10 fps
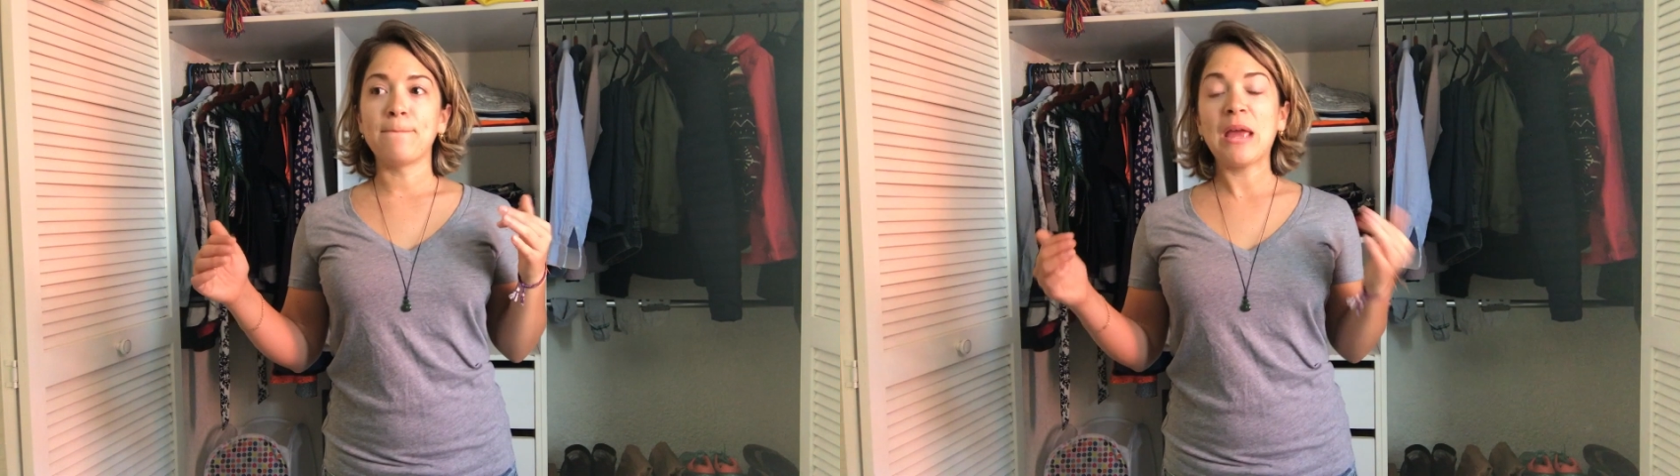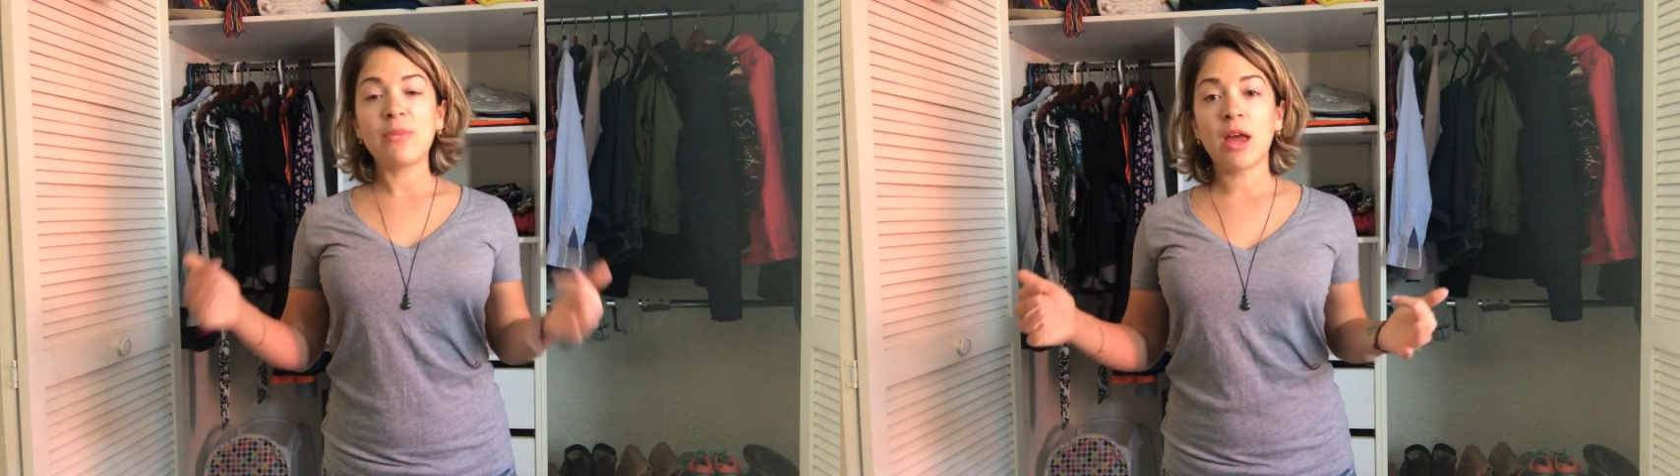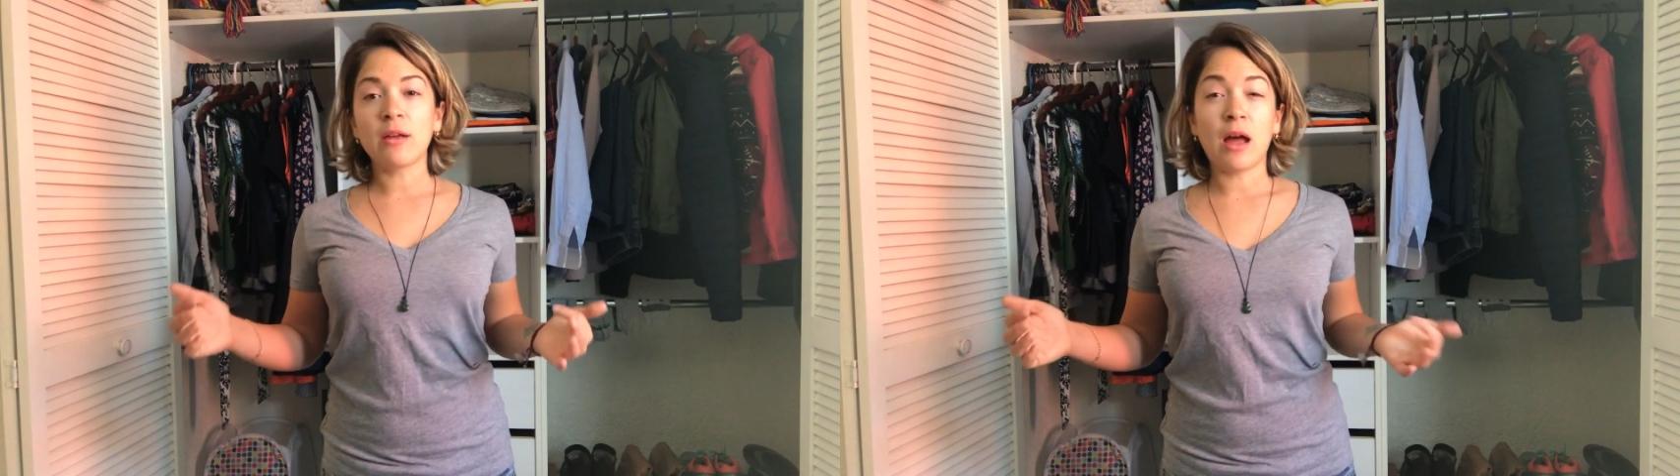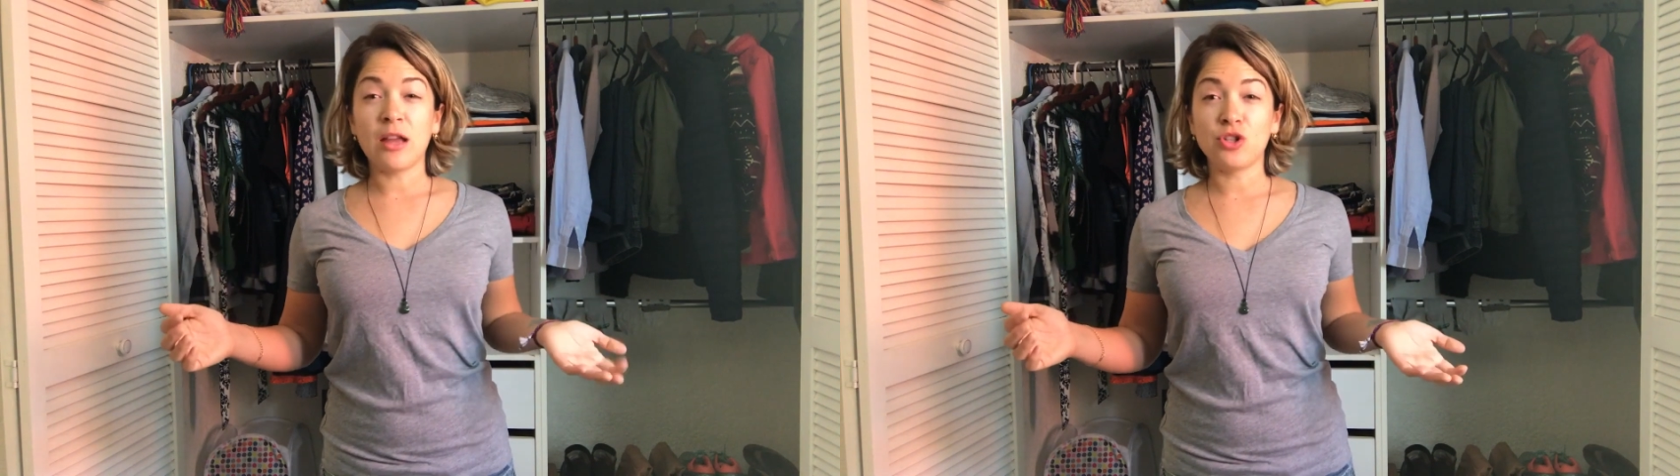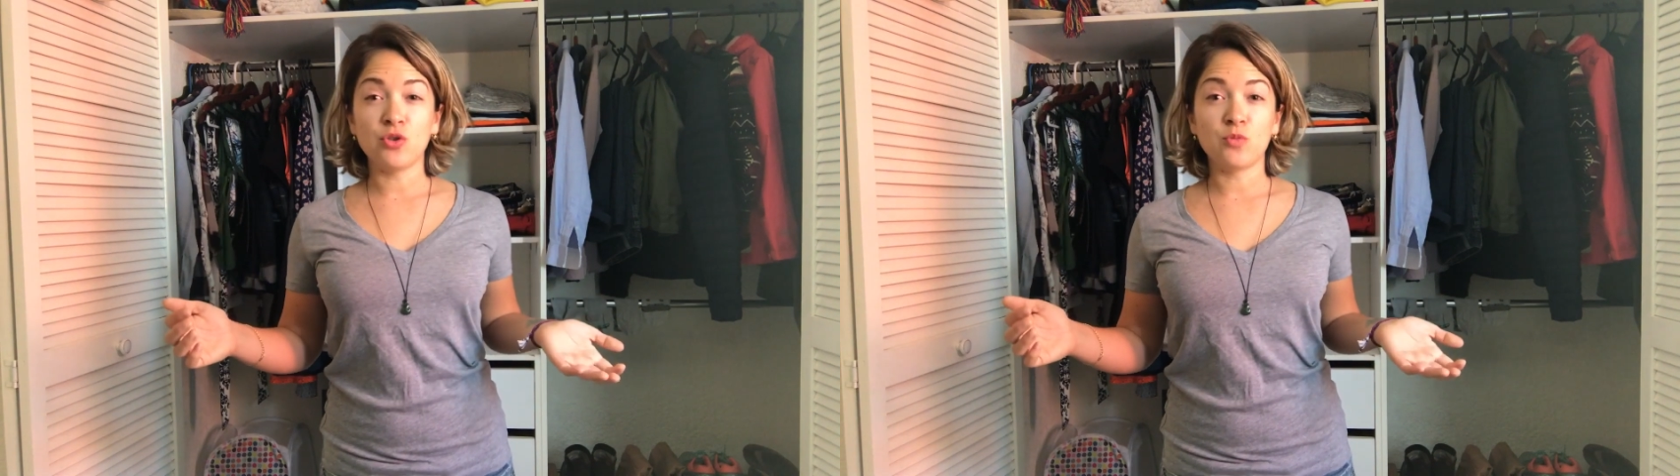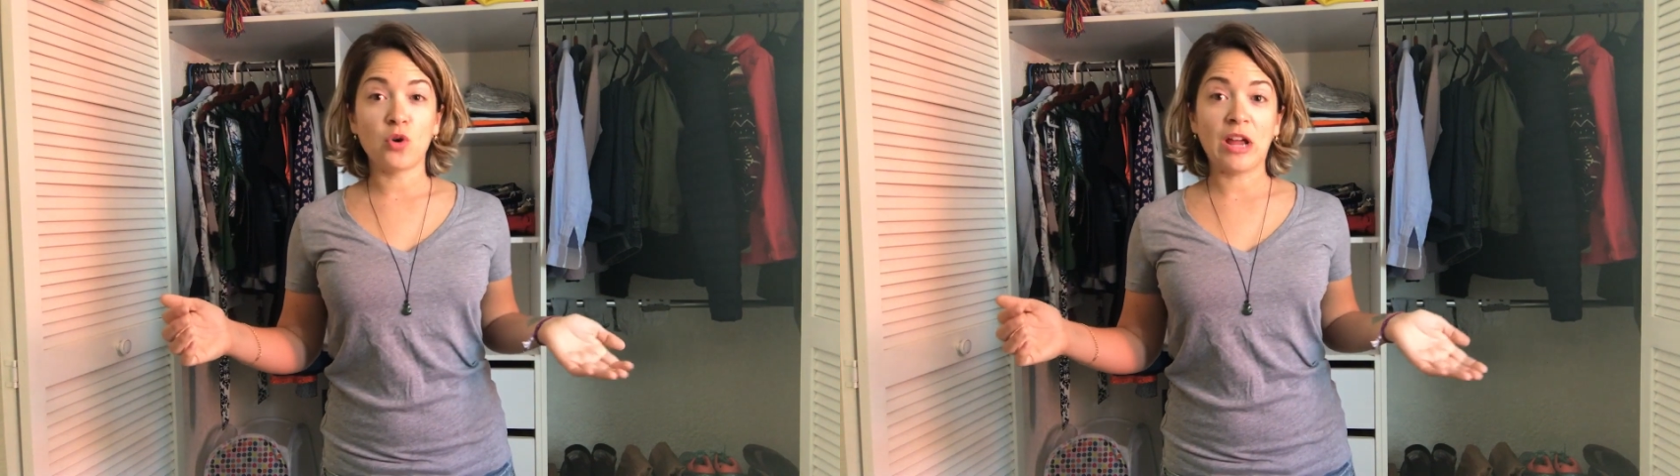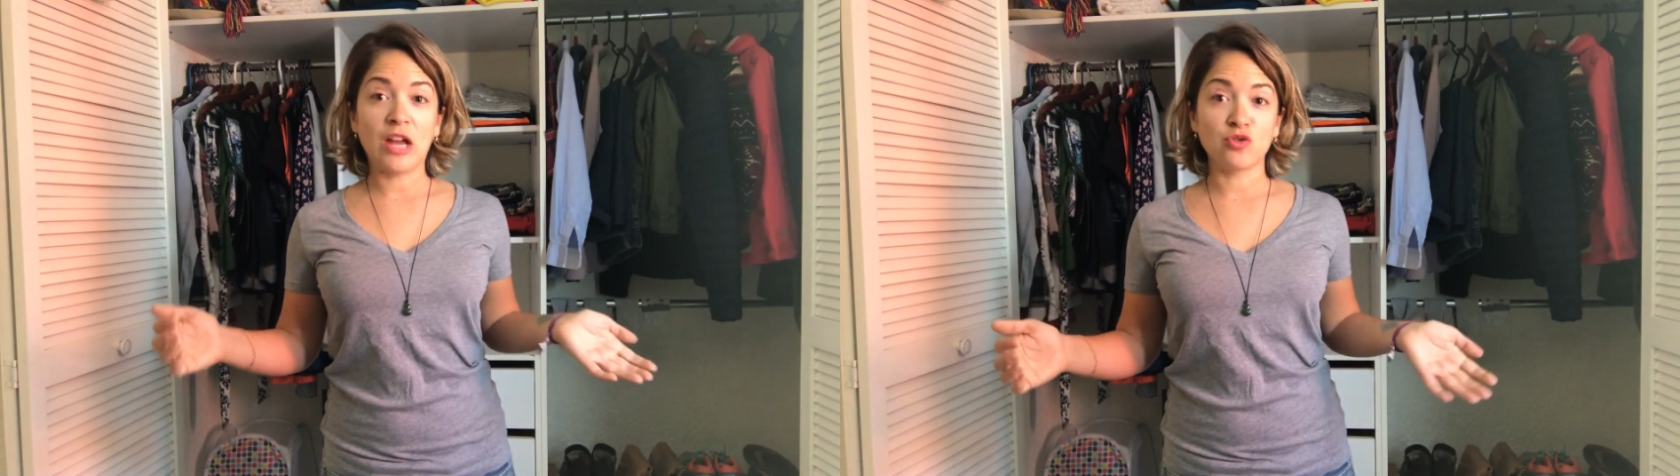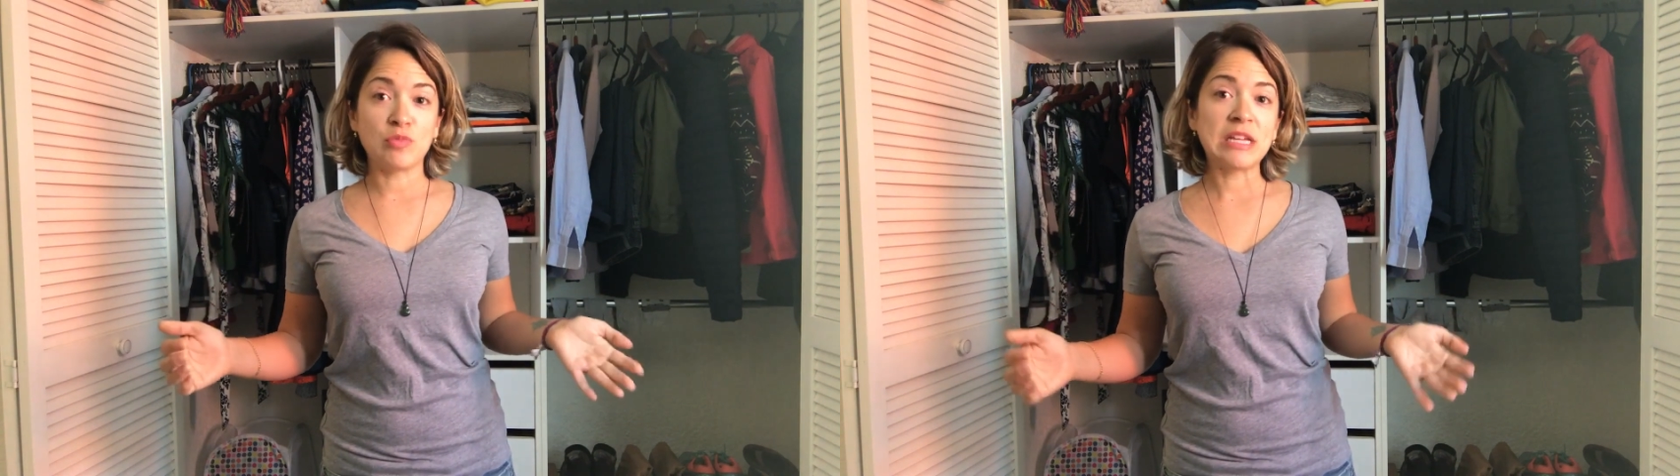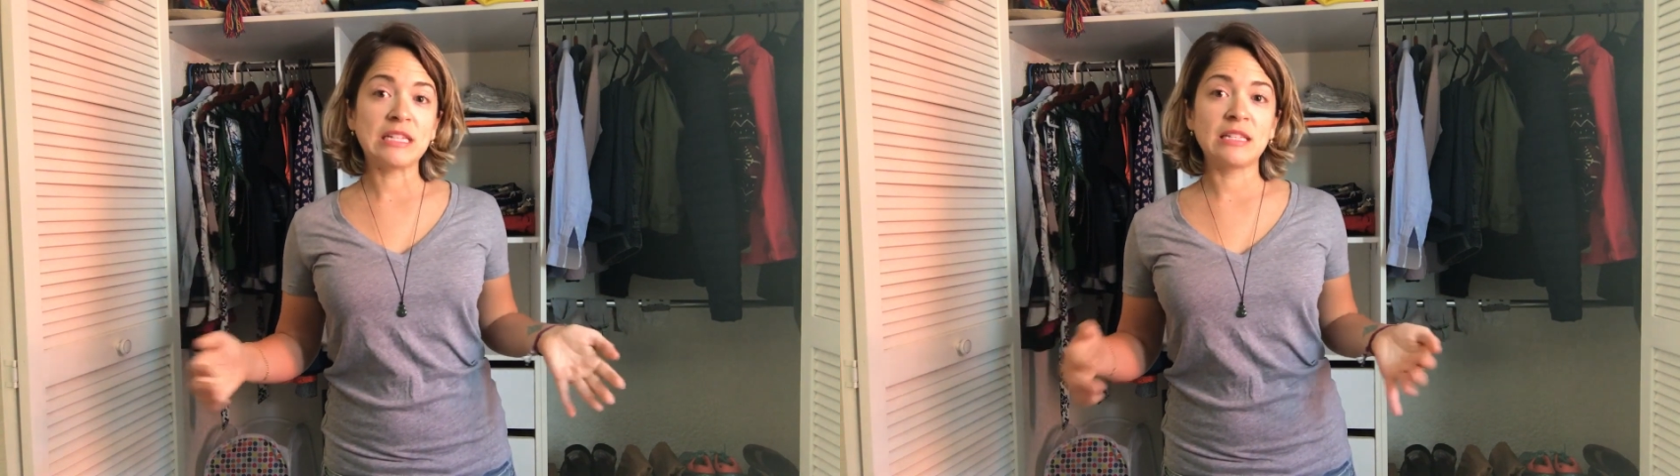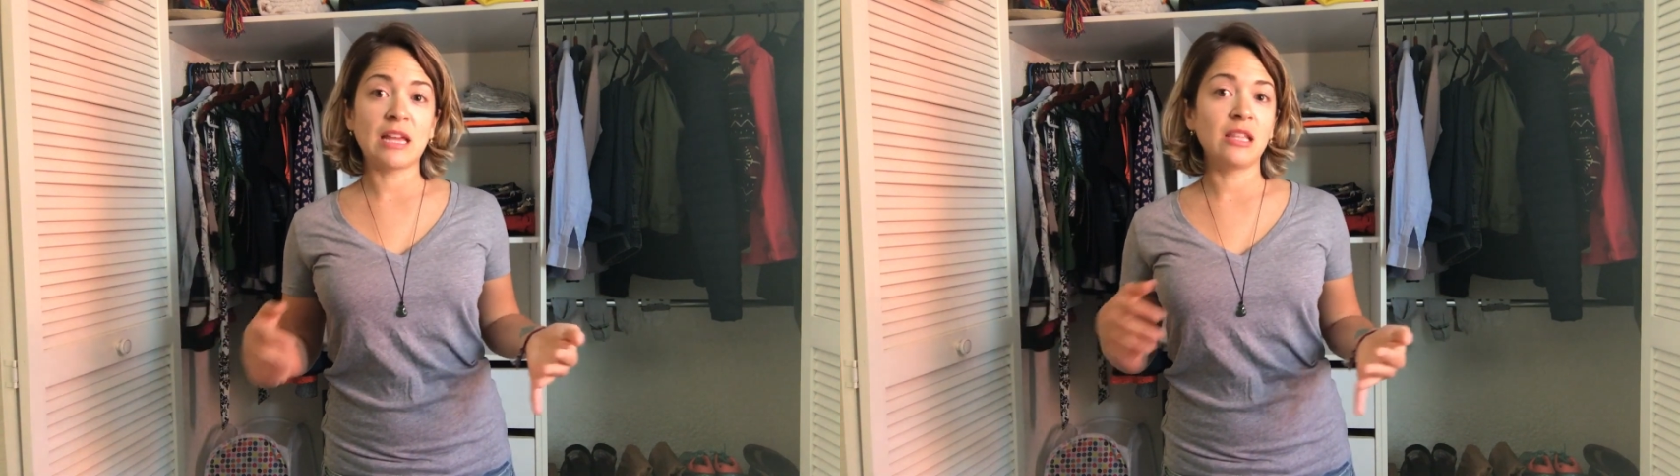Maybe I choose more casual places.